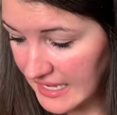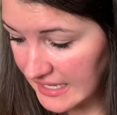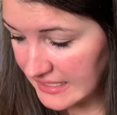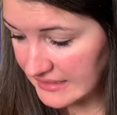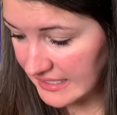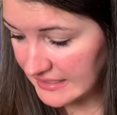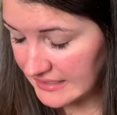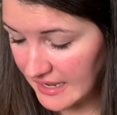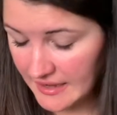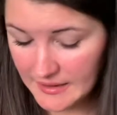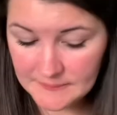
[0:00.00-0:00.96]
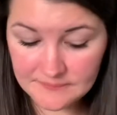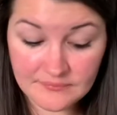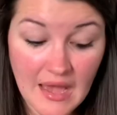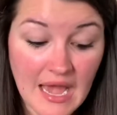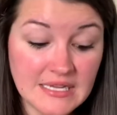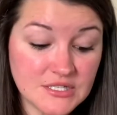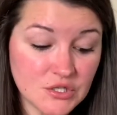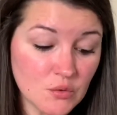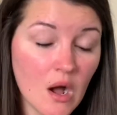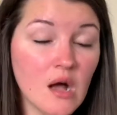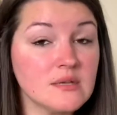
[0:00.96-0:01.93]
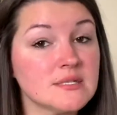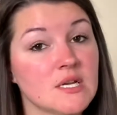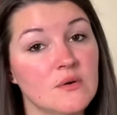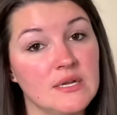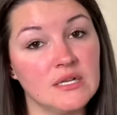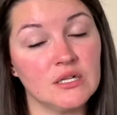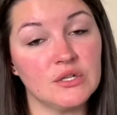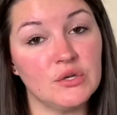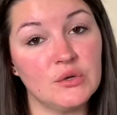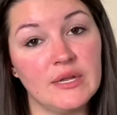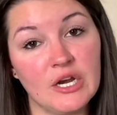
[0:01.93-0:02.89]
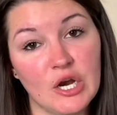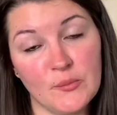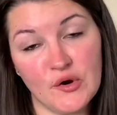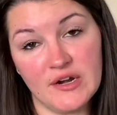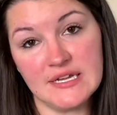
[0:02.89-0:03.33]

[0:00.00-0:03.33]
And then I do also include in our morning